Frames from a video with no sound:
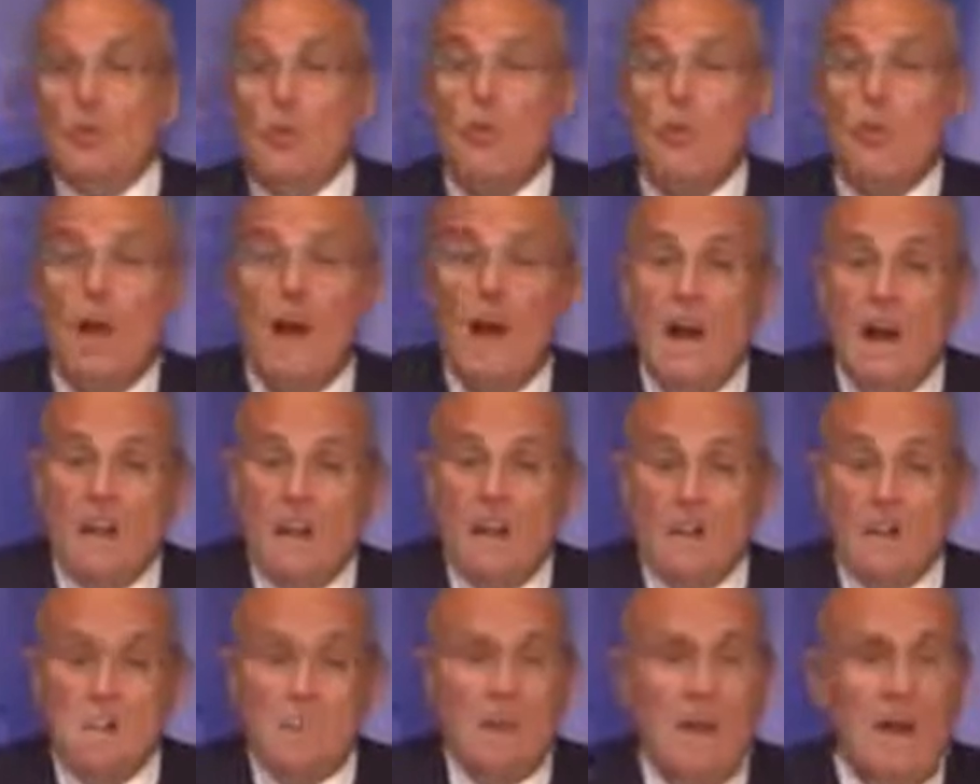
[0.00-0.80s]

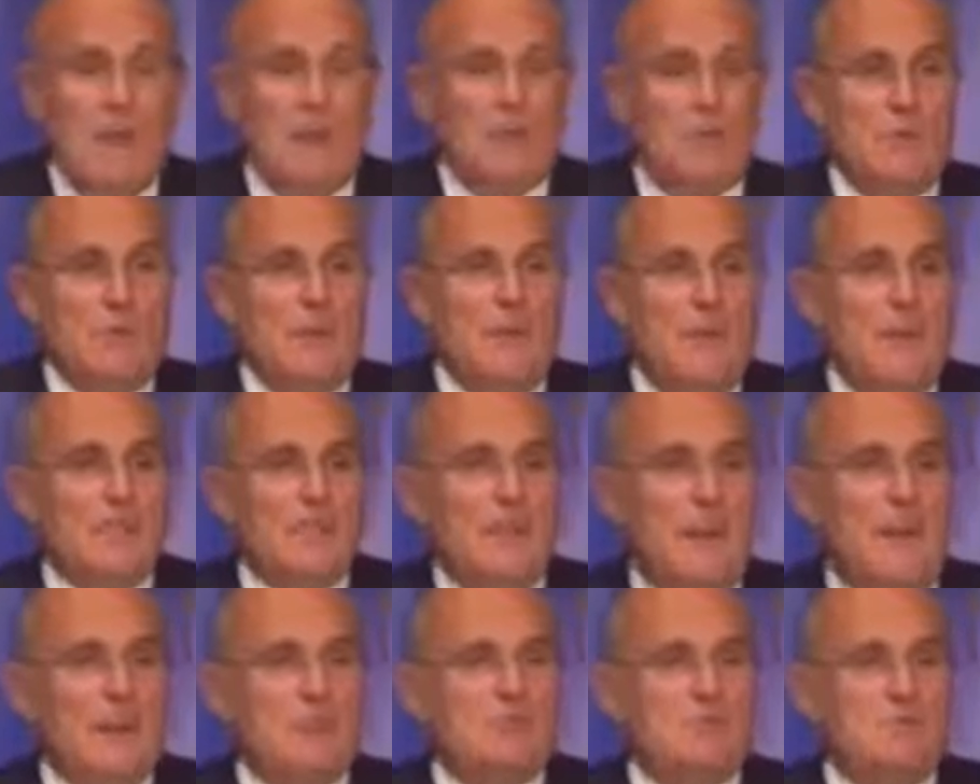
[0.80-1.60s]
Rouhani, the moderate,
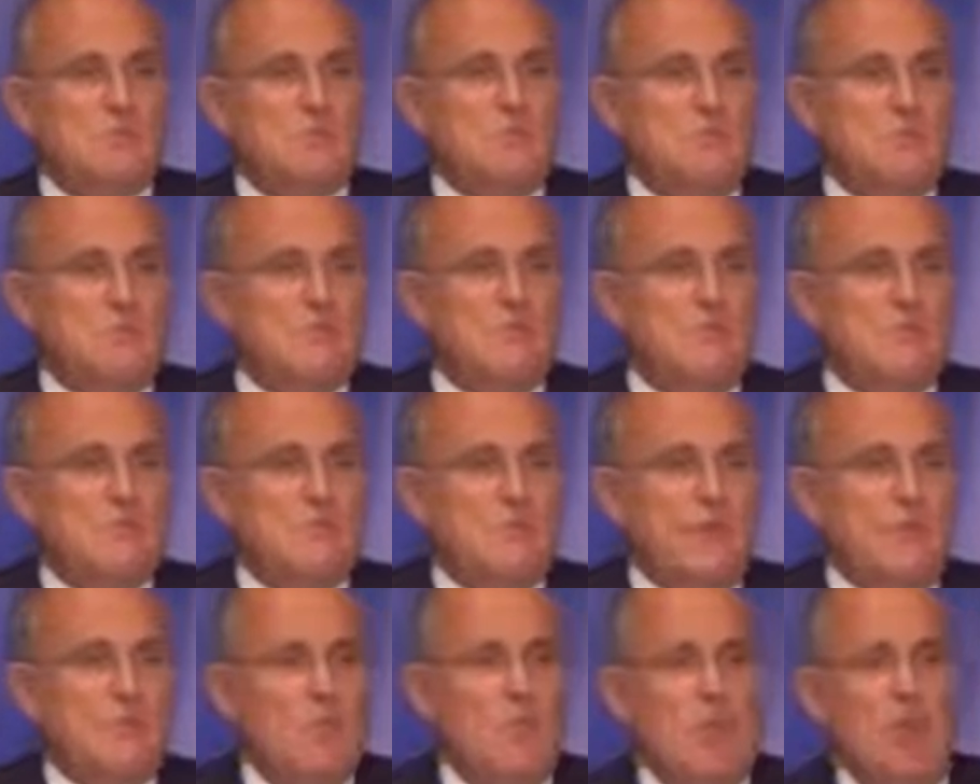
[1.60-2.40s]
has actually in
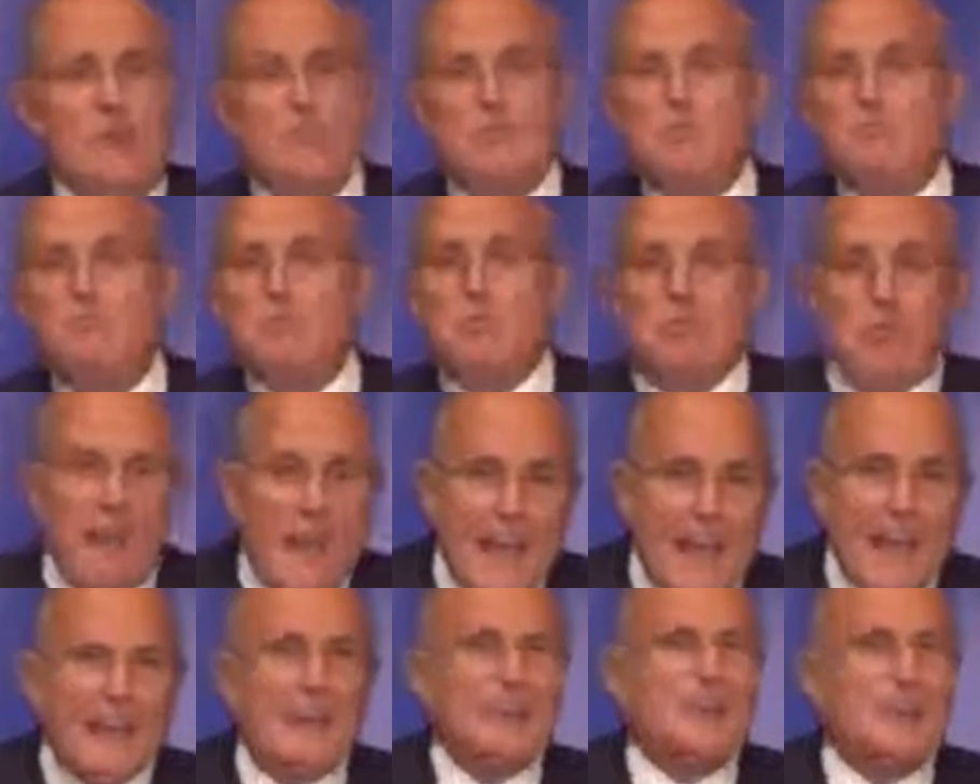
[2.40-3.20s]
his memoirs
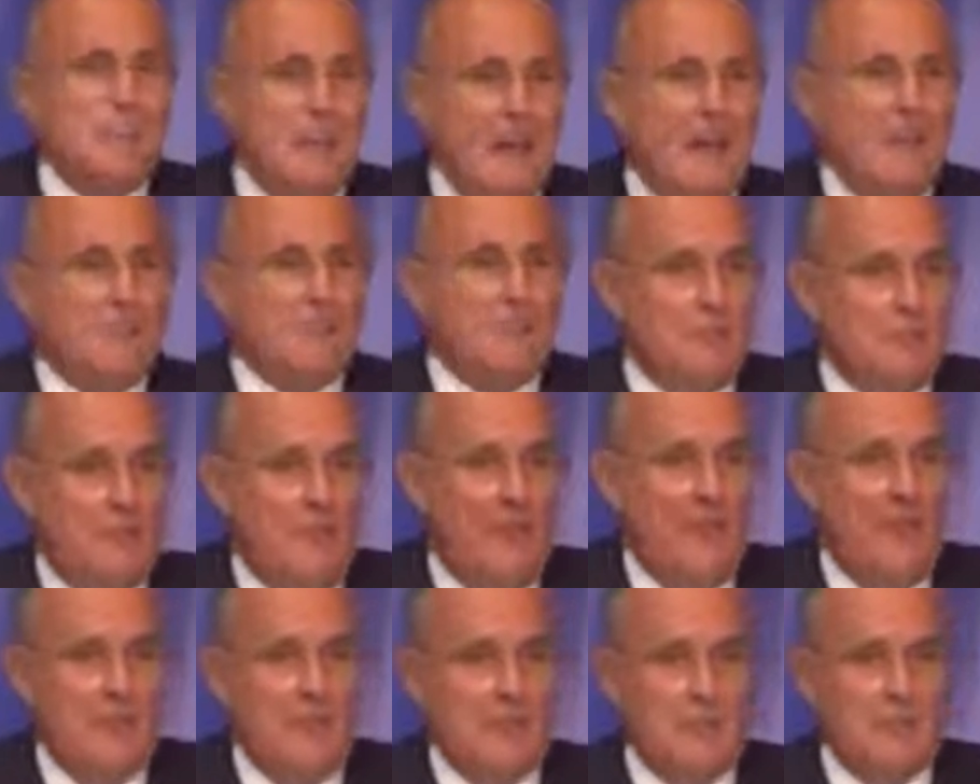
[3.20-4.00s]
bragged about the
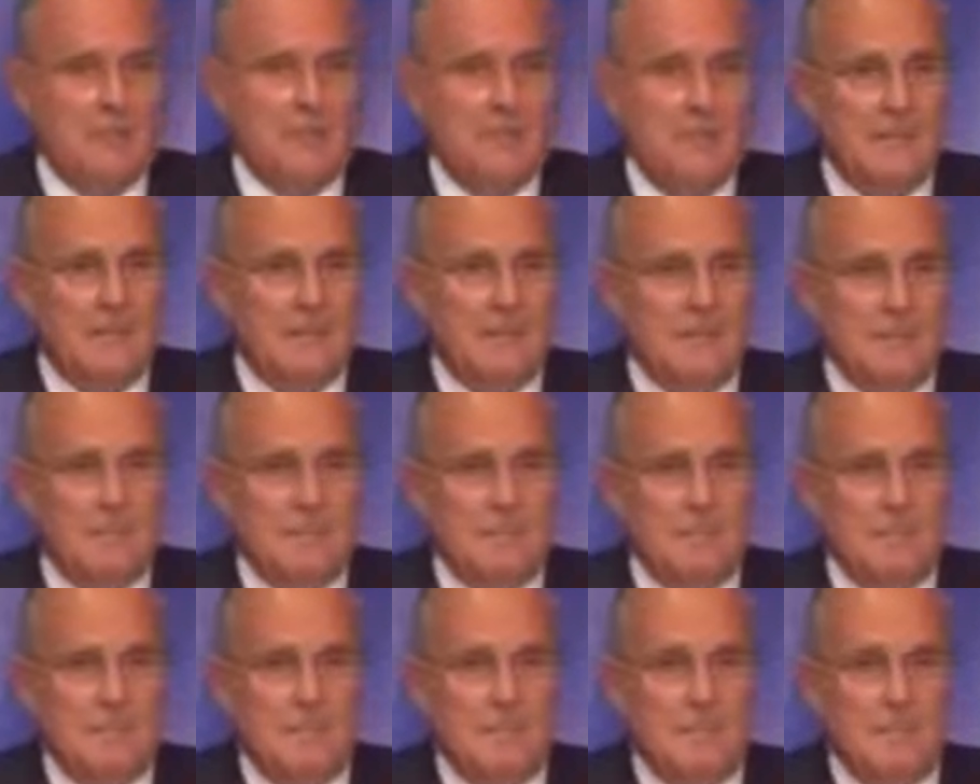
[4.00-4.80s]
fact
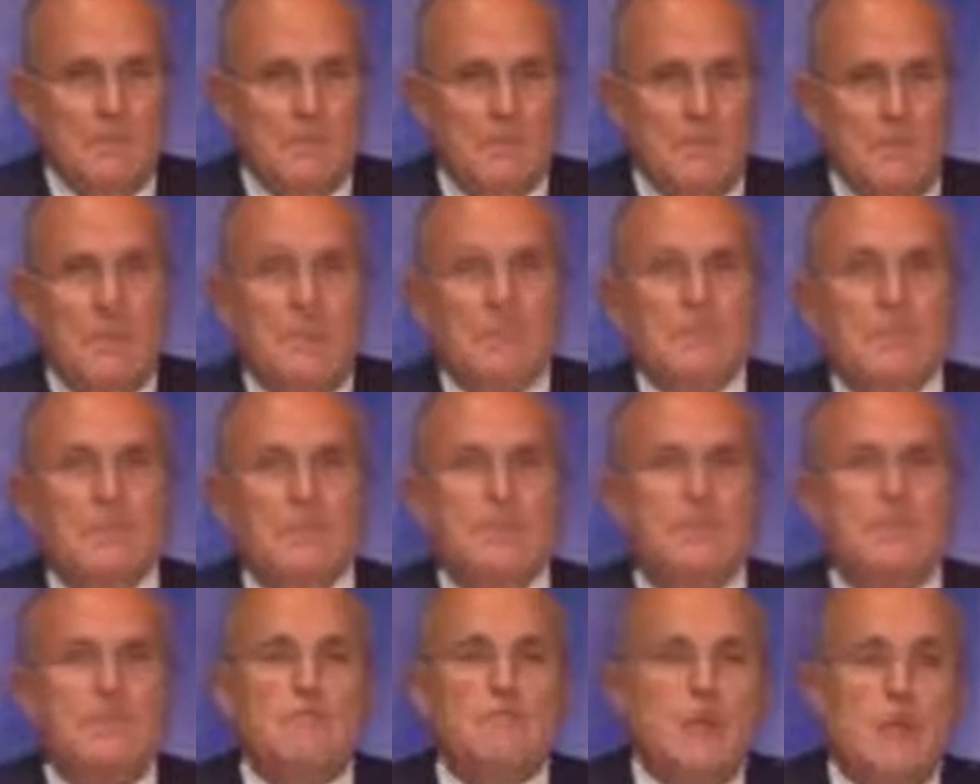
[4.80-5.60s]
that
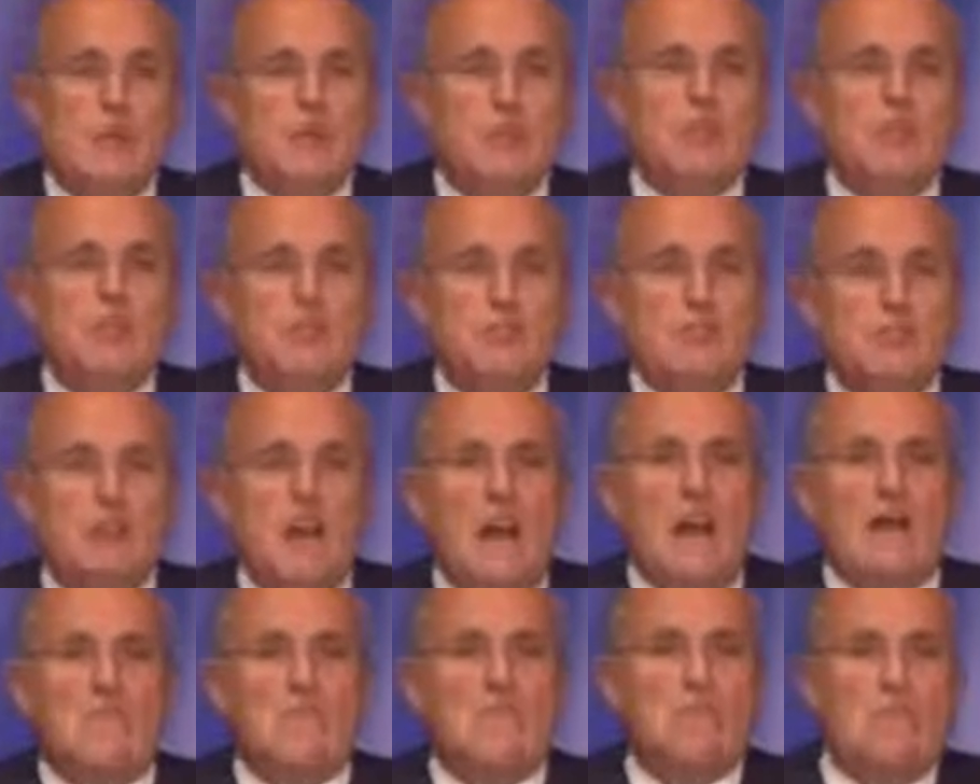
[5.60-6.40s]
they did a very good
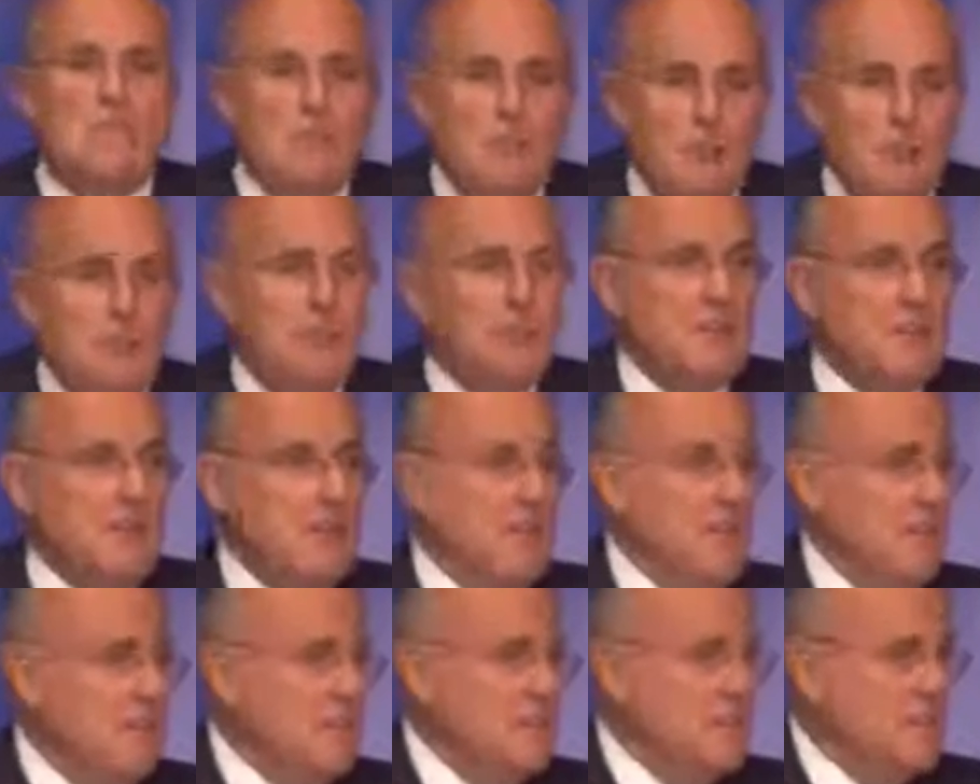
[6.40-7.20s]
job of
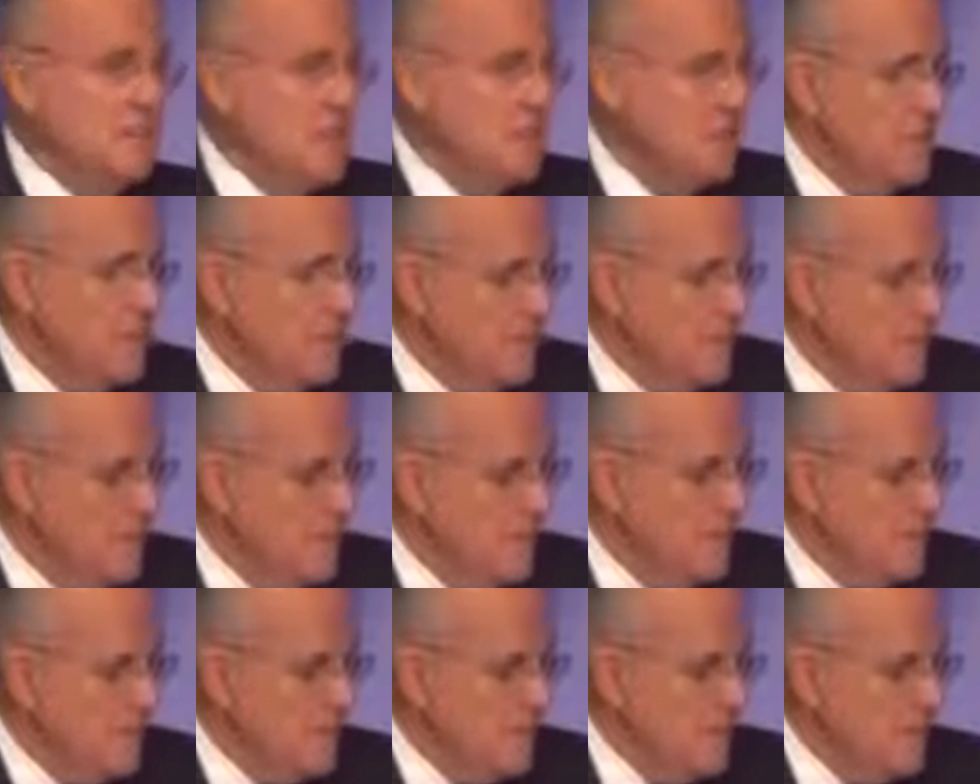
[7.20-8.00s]
fooling us,
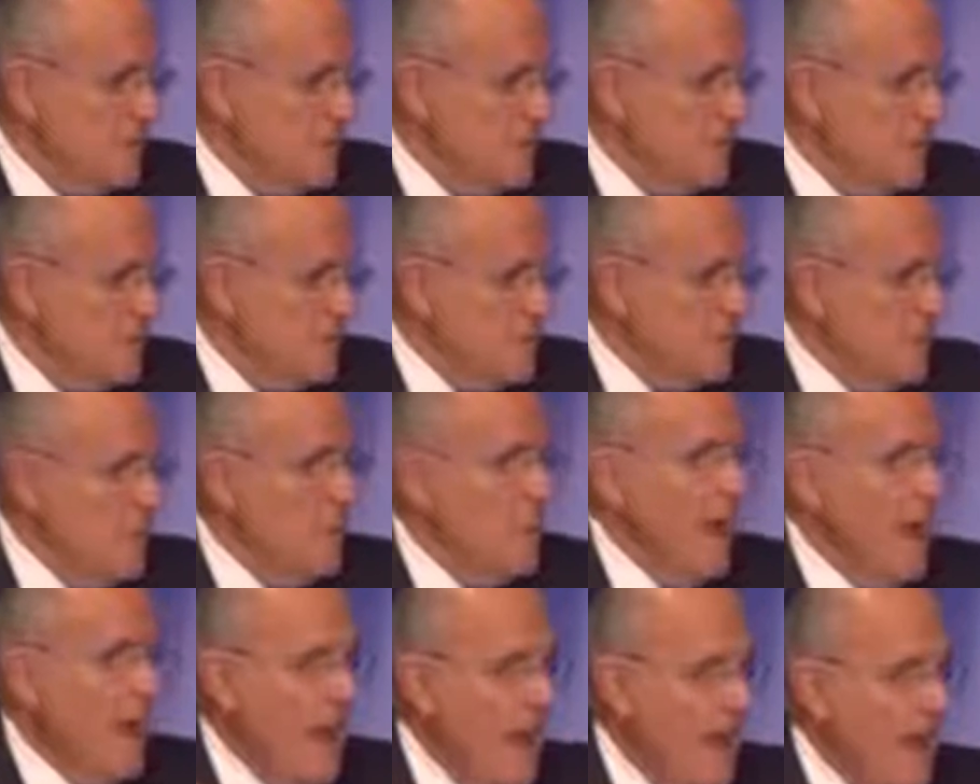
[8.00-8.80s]
that
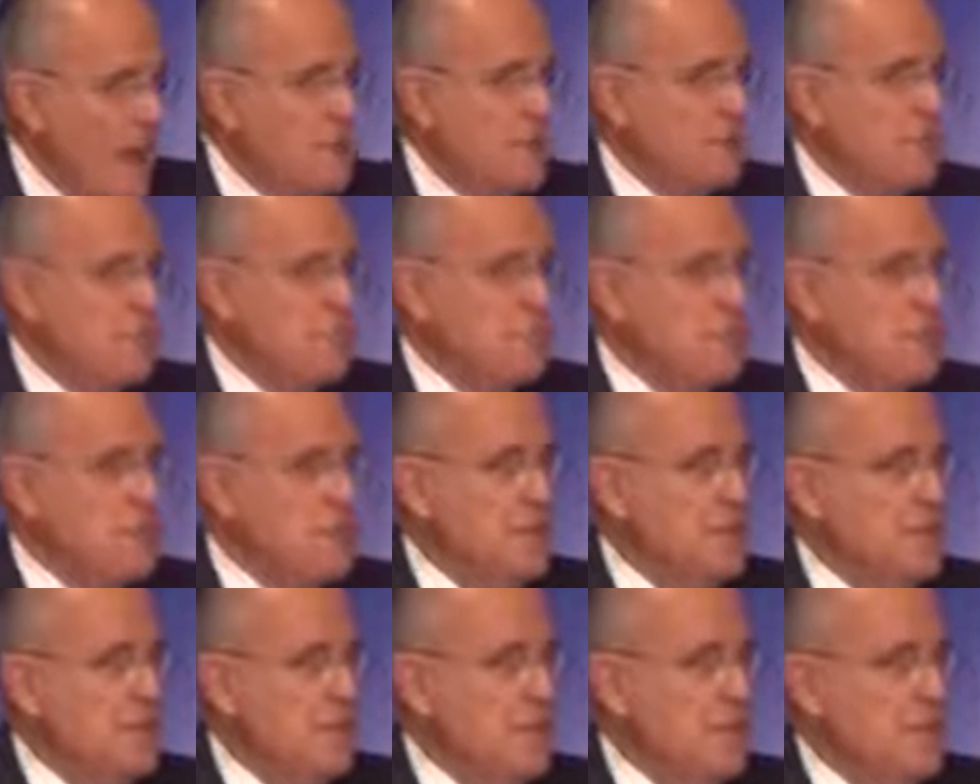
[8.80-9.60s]
they were
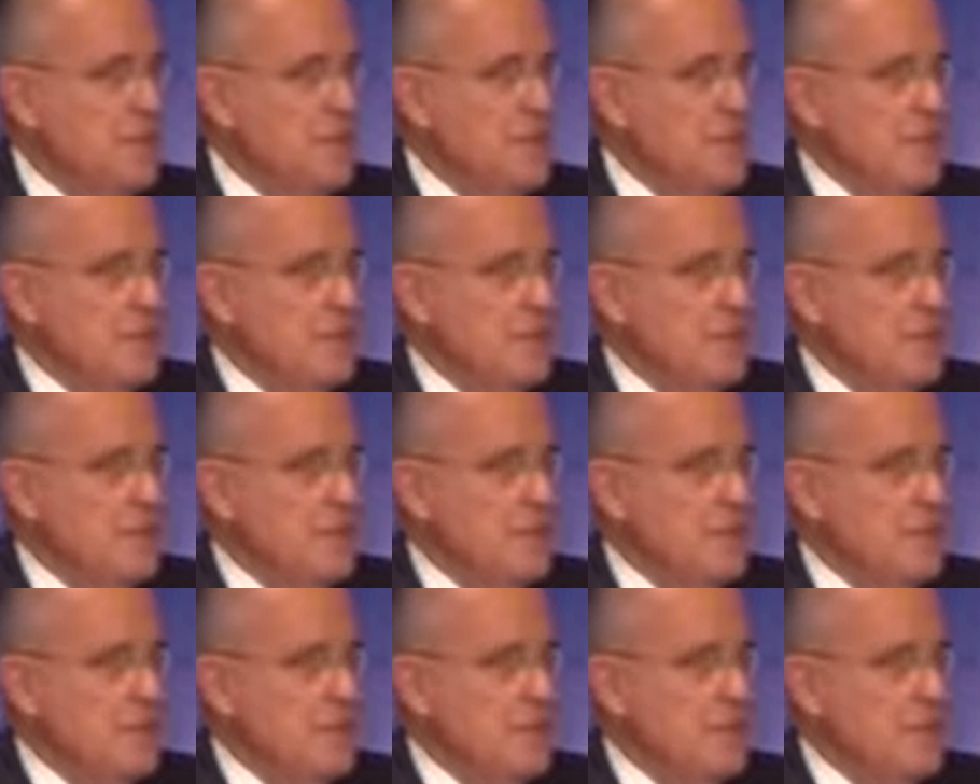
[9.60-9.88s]
actually